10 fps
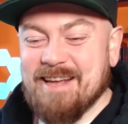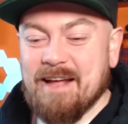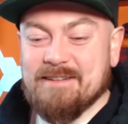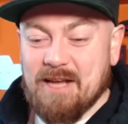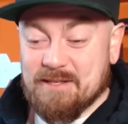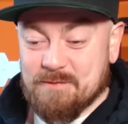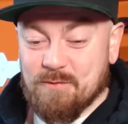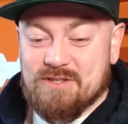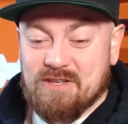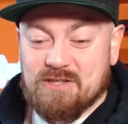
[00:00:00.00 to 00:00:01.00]
and as
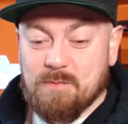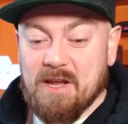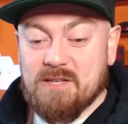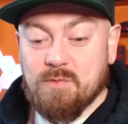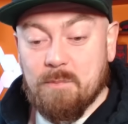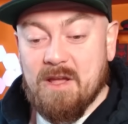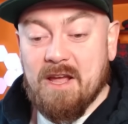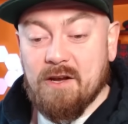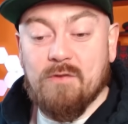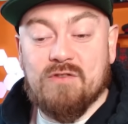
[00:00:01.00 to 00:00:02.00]
most suspects were
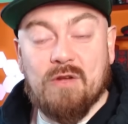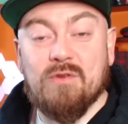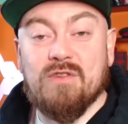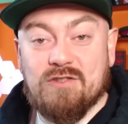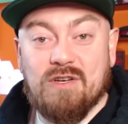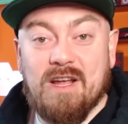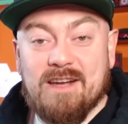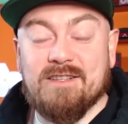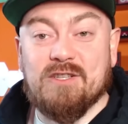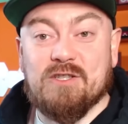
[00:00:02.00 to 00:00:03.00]
men of South Asian
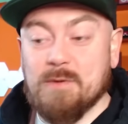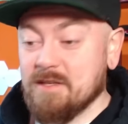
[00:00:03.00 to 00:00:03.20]
heritage,